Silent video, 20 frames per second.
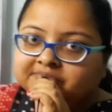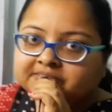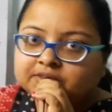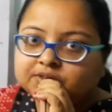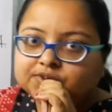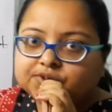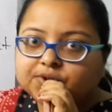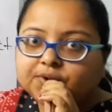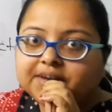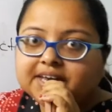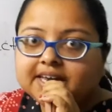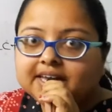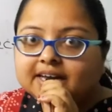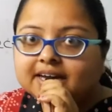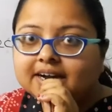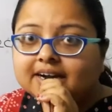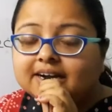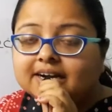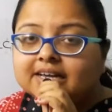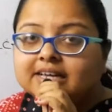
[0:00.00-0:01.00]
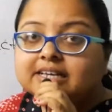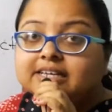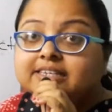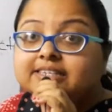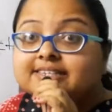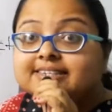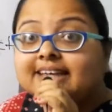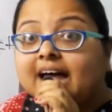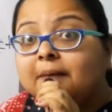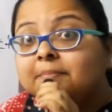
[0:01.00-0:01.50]
So here
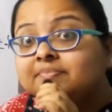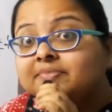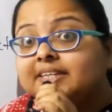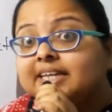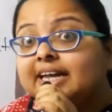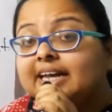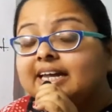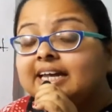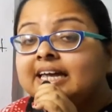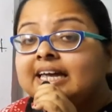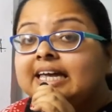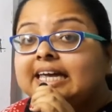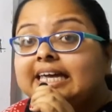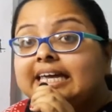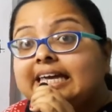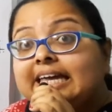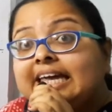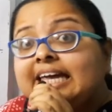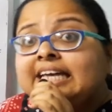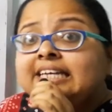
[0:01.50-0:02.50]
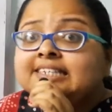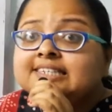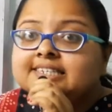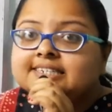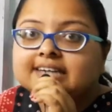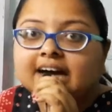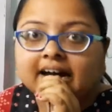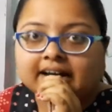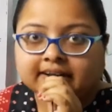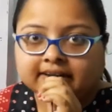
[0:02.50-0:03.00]
something is
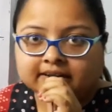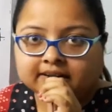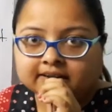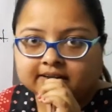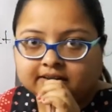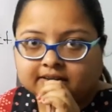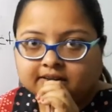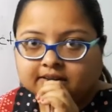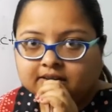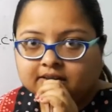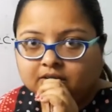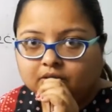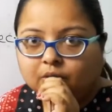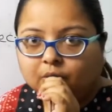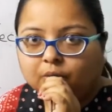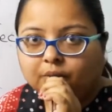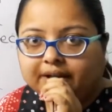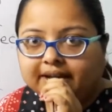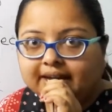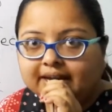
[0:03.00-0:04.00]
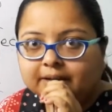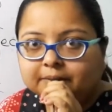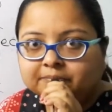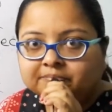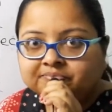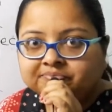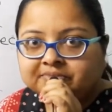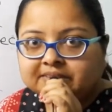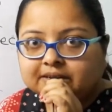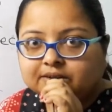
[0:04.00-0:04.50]
done, okay,
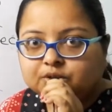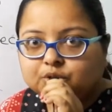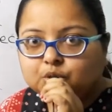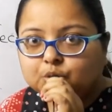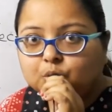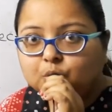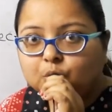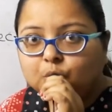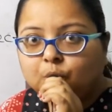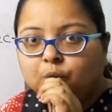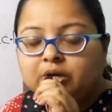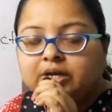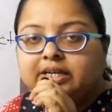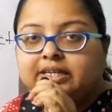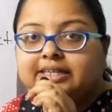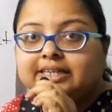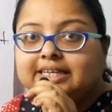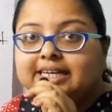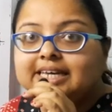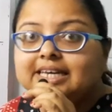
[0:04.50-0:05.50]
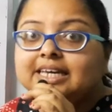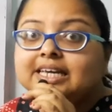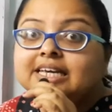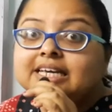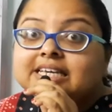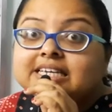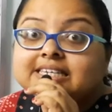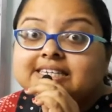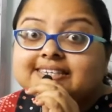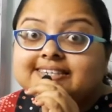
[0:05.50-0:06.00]
to the
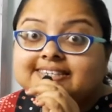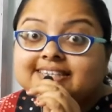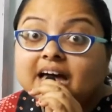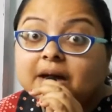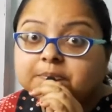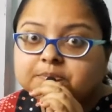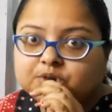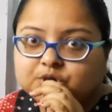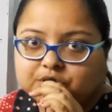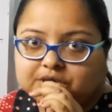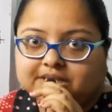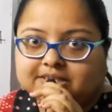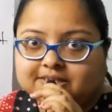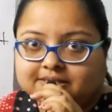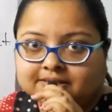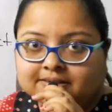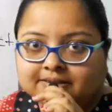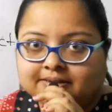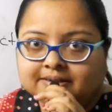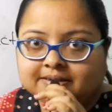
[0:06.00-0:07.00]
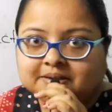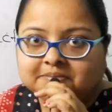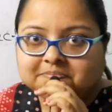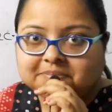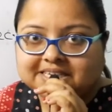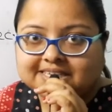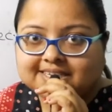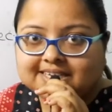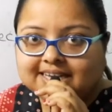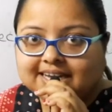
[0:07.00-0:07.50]
subject,
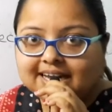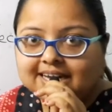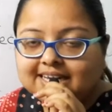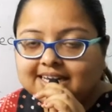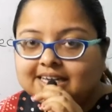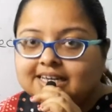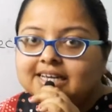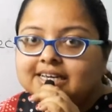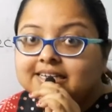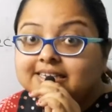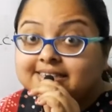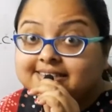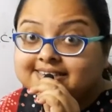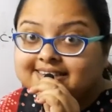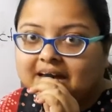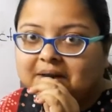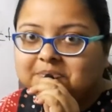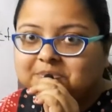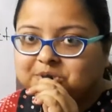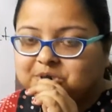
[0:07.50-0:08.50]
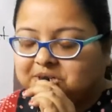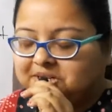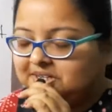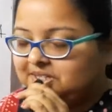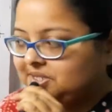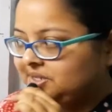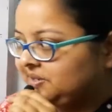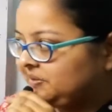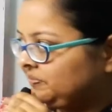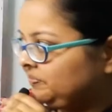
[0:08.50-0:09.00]
basically
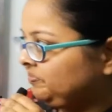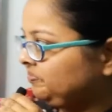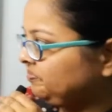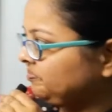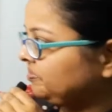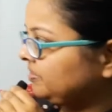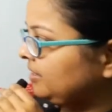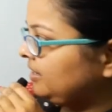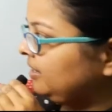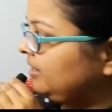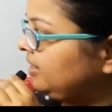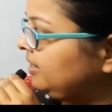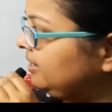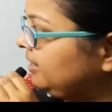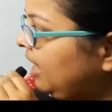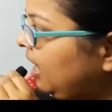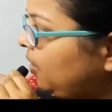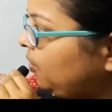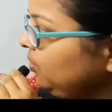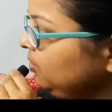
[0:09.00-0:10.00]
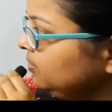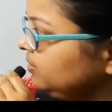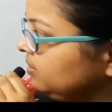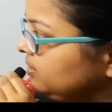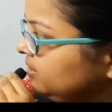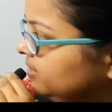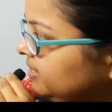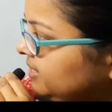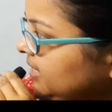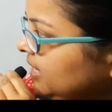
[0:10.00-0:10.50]
subject. Now
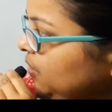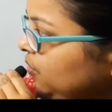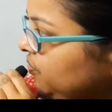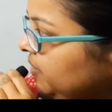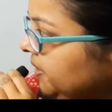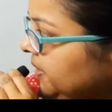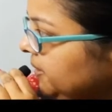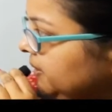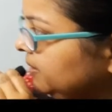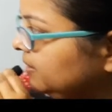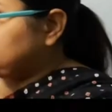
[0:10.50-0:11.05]
see over here,